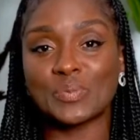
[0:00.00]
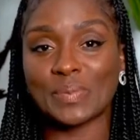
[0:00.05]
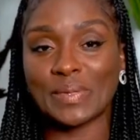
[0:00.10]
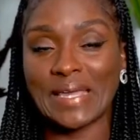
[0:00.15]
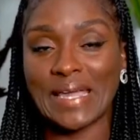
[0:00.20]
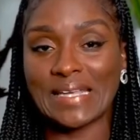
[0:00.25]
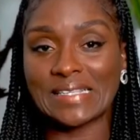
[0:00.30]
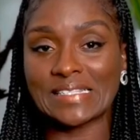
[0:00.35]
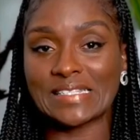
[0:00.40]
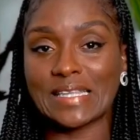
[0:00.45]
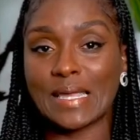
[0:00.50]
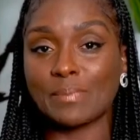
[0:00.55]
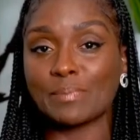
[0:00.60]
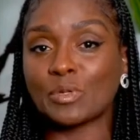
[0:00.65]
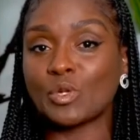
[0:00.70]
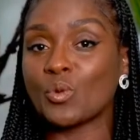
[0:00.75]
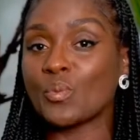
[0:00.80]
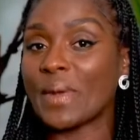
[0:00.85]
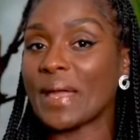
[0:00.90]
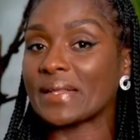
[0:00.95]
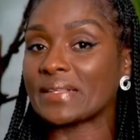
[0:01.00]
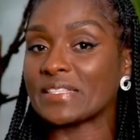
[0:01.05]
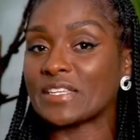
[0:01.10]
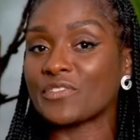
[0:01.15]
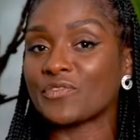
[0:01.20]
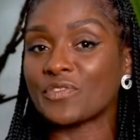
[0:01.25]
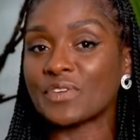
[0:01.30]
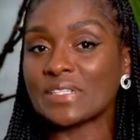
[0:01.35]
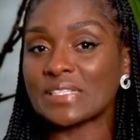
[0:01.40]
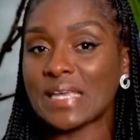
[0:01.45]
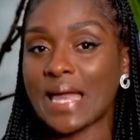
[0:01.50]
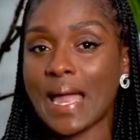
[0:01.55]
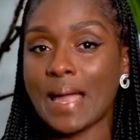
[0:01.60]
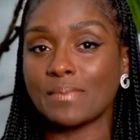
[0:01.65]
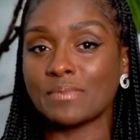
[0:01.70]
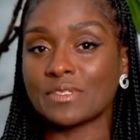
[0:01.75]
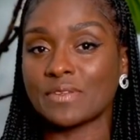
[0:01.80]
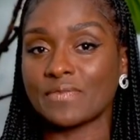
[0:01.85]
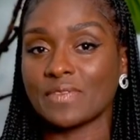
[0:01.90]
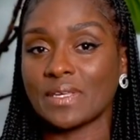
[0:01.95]
plants that bloom at different
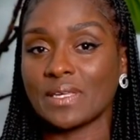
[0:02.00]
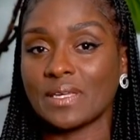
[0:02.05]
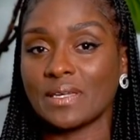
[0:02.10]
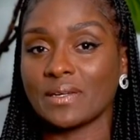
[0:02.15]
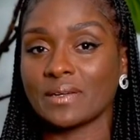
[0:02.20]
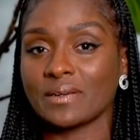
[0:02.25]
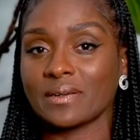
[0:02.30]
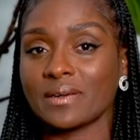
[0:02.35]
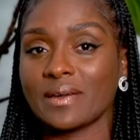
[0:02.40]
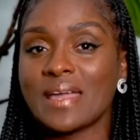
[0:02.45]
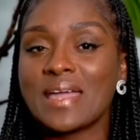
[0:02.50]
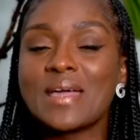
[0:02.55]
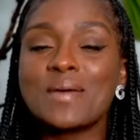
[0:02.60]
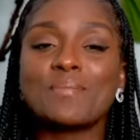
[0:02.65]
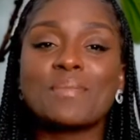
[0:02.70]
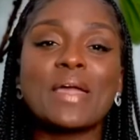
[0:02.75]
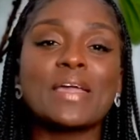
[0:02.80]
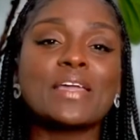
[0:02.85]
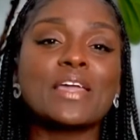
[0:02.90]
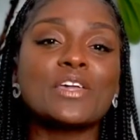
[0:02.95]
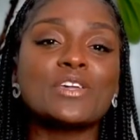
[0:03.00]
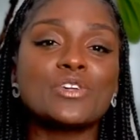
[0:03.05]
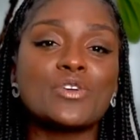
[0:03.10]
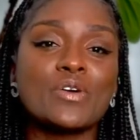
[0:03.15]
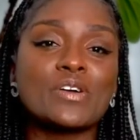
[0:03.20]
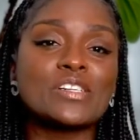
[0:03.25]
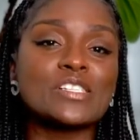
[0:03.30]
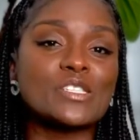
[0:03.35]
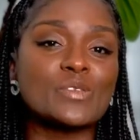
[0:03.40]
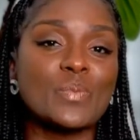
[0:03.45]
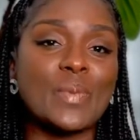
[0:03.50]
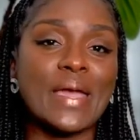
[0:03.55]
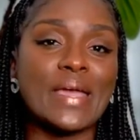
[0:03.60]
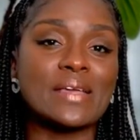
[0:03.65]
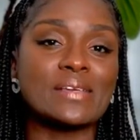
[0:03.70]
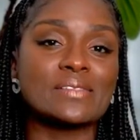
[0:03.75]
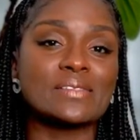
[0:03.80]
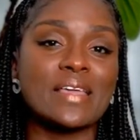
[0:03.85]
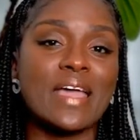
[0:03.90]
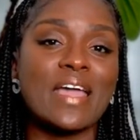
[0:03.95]
times of the year, making your
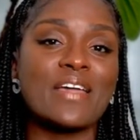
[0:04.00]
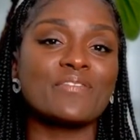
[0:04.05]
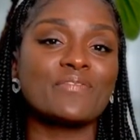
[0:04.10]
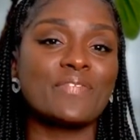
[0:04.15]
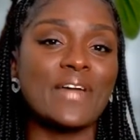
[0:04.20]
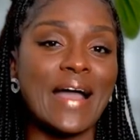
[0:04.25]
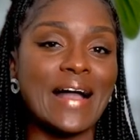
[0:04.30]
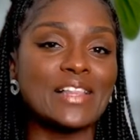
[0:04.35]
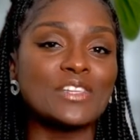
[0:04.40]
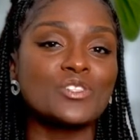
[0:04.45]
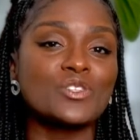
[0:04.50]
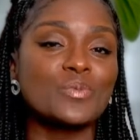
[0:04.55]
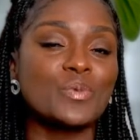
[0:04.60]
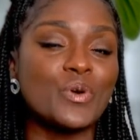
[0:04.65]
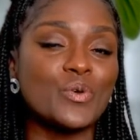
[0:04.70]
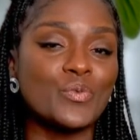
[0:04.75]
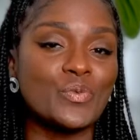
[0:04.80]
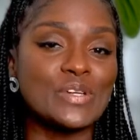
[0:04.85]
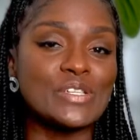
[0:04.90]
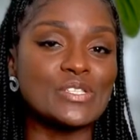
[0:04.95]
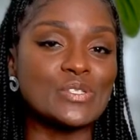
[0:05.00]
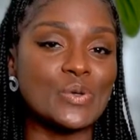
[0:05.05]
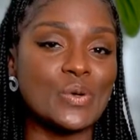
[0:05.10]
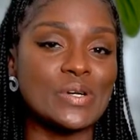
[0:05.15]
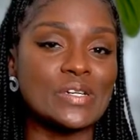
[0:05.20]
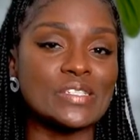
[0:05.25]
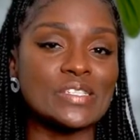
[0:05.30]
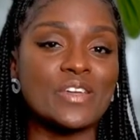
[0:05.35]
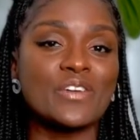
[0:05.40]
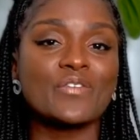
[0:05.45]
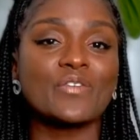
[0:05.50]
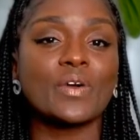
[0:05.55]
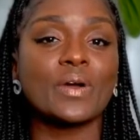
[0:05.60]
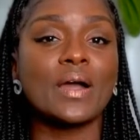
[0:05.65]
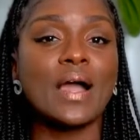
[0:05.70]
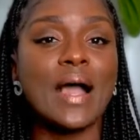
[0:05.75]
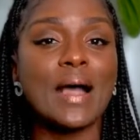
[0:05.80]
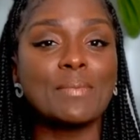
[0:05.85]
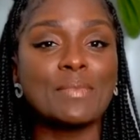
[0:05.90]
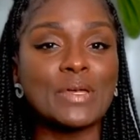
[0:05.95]
space a valuable resource for
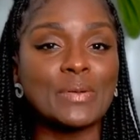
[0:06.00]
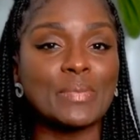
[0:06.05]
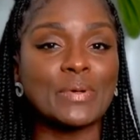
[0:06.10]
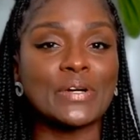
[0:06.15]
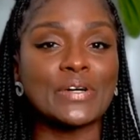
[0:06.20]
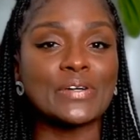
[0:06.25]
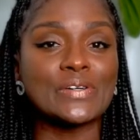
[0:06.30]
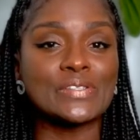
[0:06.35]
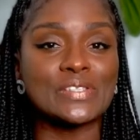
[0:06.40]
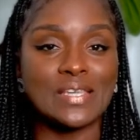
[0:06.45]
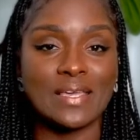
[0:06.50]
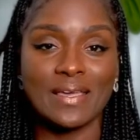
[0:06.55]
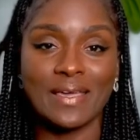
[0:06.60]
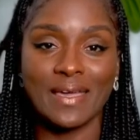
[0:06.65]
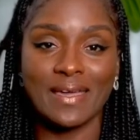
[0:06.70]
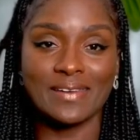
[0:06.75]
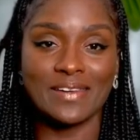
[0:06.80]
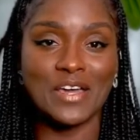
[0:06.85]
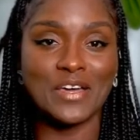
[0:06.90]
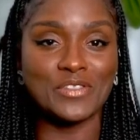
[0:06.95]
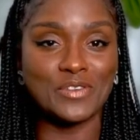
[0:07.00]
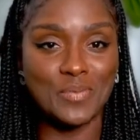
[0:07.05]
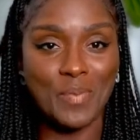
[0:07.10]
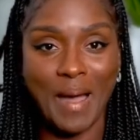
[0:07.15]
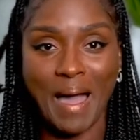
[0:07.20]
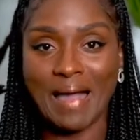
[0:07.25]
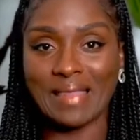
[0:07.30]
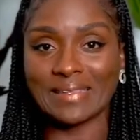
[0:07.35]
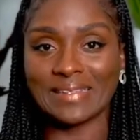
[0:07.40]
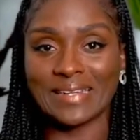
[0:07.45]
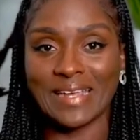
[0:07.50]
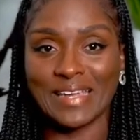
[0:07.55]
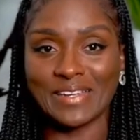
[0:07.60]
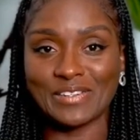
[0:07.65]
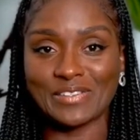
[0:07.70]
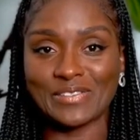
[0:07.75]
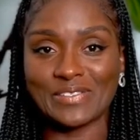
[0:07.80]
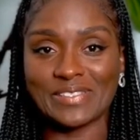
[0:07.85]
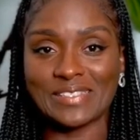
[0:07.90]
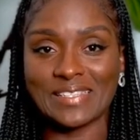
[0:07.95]
hummingbirds and other
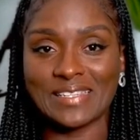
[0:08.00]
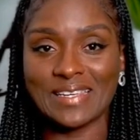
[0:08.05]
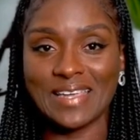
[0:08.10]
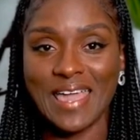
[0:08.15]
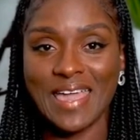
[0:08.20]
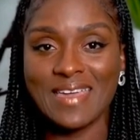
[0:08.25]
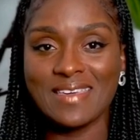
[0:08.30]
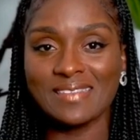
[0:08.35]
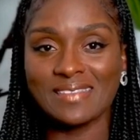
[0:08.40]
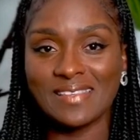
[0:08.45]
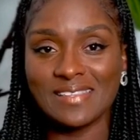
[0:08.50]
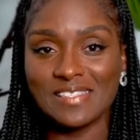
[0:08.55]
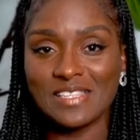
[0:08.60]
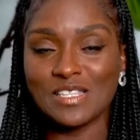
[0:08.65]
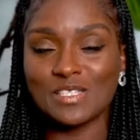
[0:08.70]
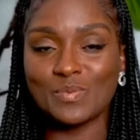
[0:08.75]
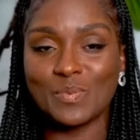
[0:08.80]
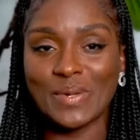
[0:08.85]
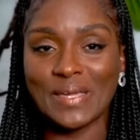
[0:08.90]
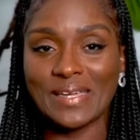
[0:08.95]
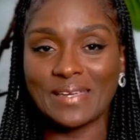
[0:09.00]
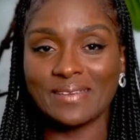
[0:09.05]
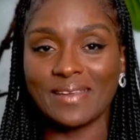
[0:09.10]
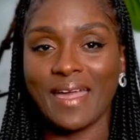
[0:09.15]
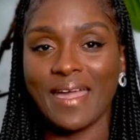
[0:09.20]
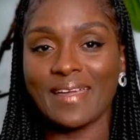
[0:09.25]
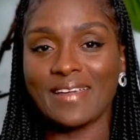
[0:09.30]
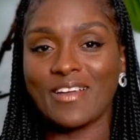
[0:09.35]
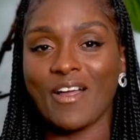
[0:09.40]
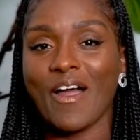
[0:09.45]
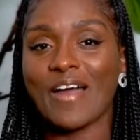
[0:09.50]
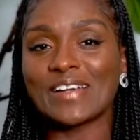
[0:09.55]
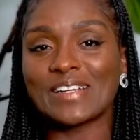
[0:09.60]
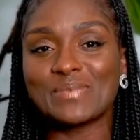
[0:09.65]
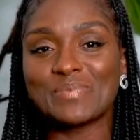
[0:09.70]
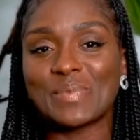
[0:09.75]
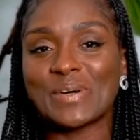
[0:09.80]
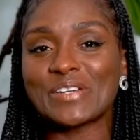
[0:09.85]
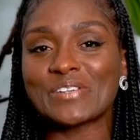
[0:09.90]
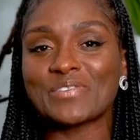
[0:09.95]
pollinators. This has been a Garden
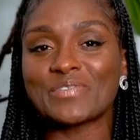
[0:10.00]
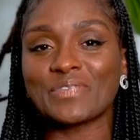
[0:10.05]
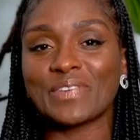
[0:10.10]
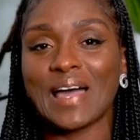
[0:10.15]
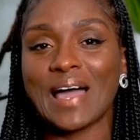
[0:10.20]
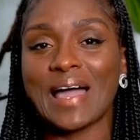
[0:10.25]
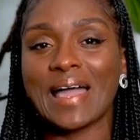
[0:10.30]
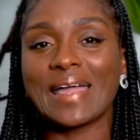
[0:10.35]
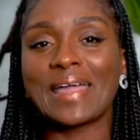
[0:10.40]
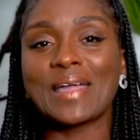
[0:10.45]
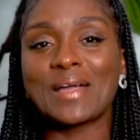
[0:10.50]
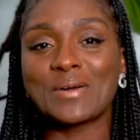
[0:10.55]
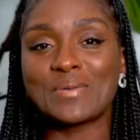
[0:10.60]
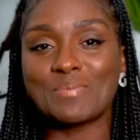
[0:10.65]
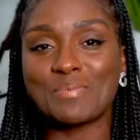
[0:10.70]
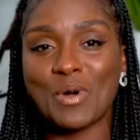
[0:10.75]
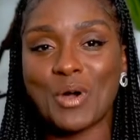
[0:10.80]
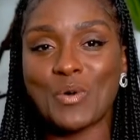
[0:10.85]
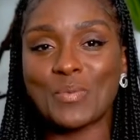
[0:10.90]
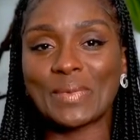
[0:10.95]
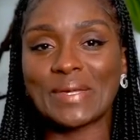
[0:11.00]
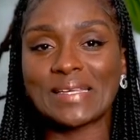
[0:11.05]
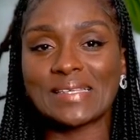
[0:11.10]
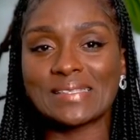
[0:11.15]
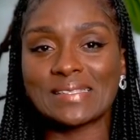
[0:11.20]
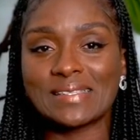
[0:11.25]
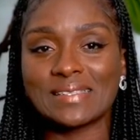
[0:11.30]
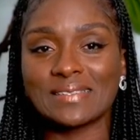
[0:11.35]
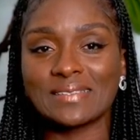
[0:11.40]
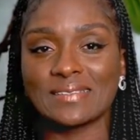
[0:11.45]
Butterfly Moment.